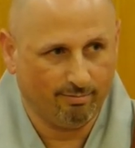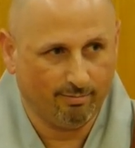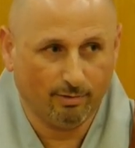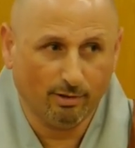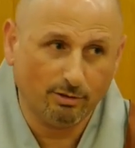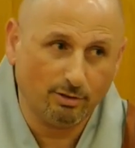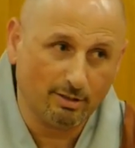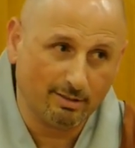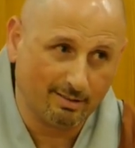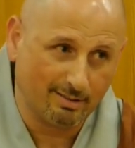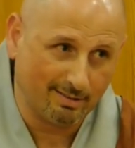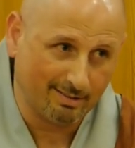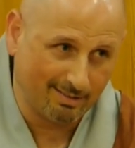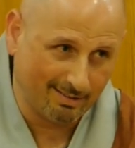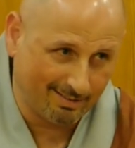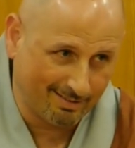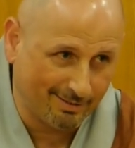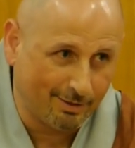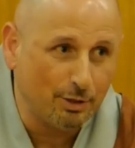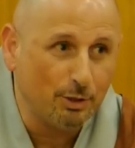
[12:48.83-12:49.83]
not just as a
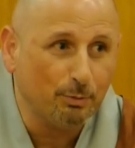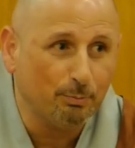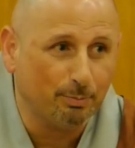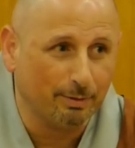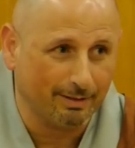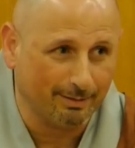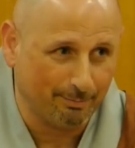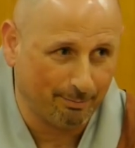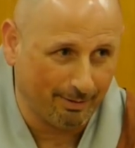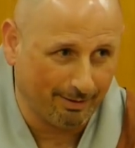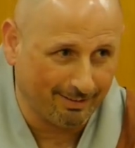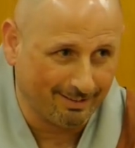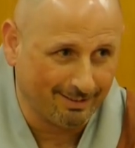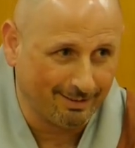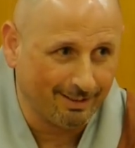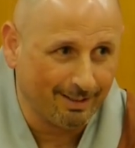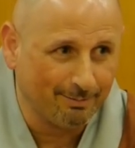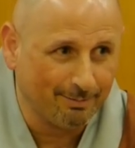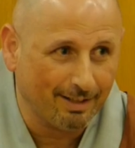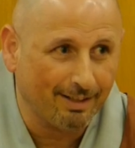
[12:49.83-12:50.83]
stupid
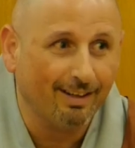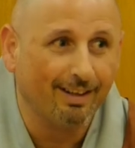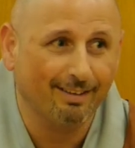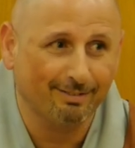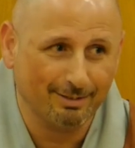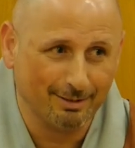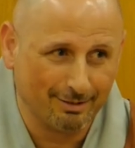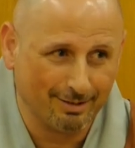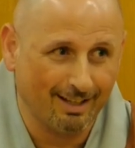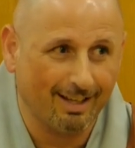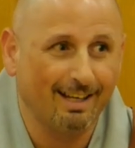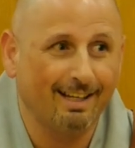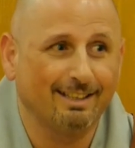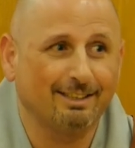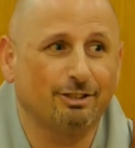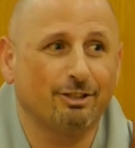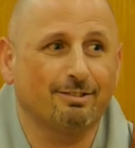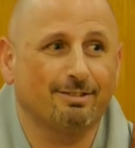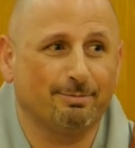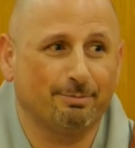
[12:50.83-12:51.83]
person. I'm, I'm just
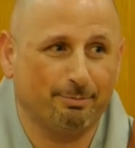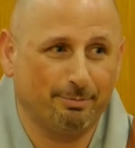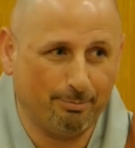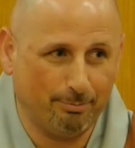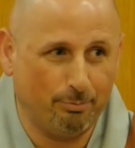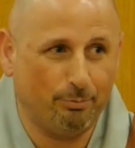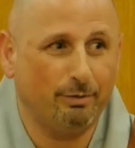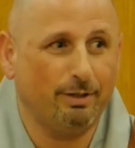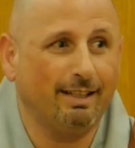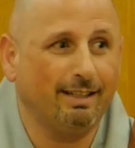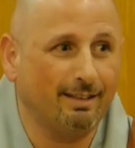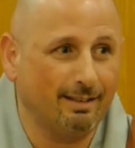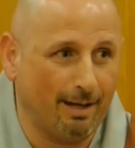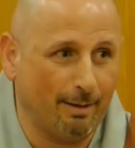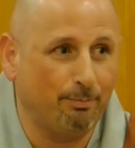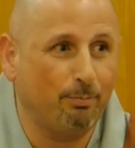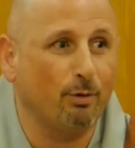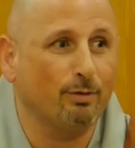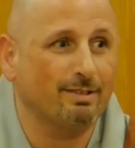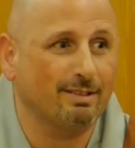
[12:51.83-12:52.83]
just bring
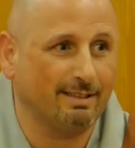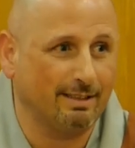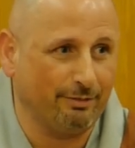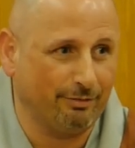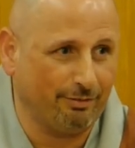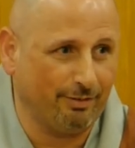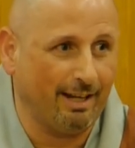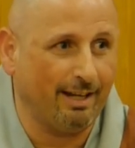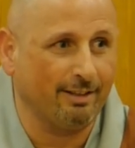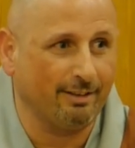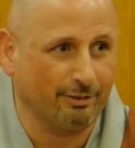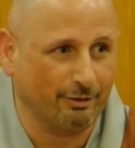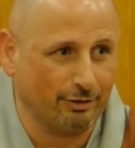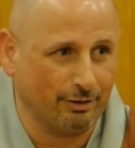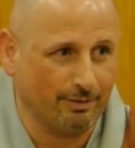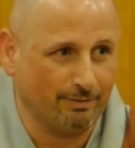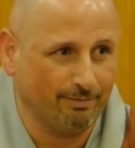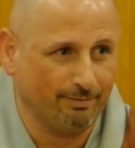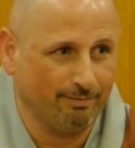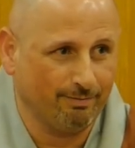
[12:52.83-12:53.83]
a positive
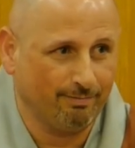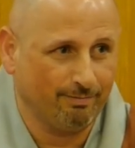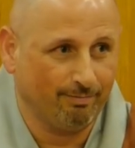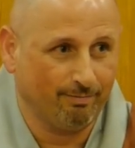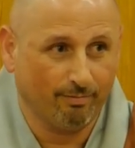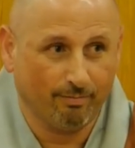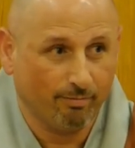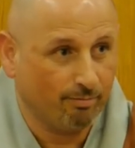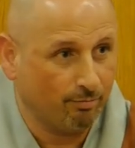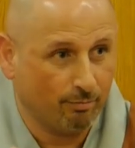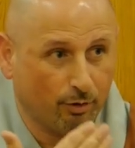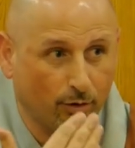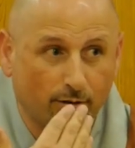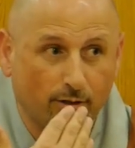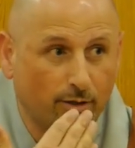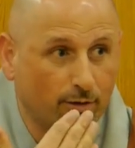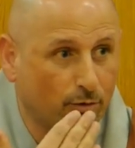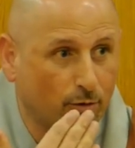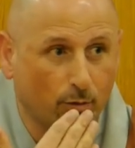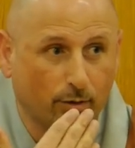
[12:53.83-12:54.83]
energy,
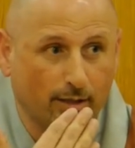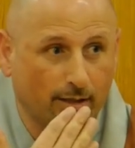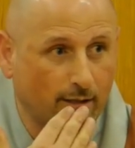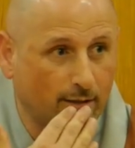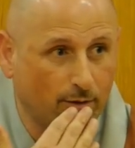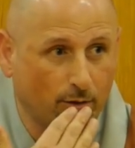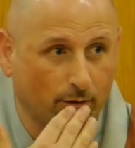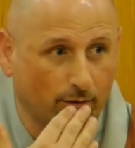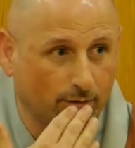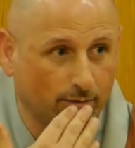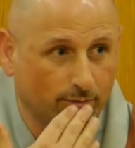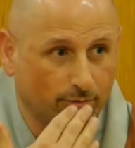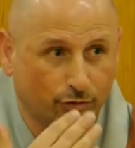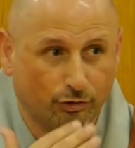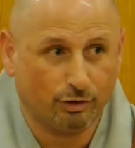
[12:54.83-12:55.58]
not uh, talking at all.